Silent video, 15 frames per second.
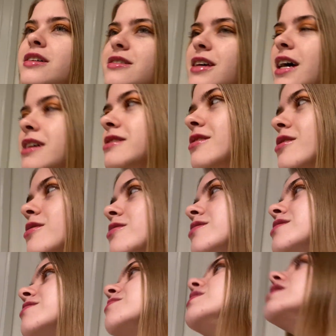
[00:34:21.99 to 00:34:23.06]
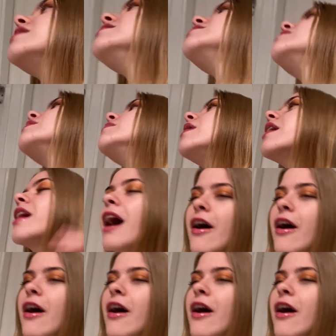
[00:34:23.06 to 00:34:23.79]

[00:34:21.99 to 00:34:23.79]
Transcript: Tezos and what else we buy?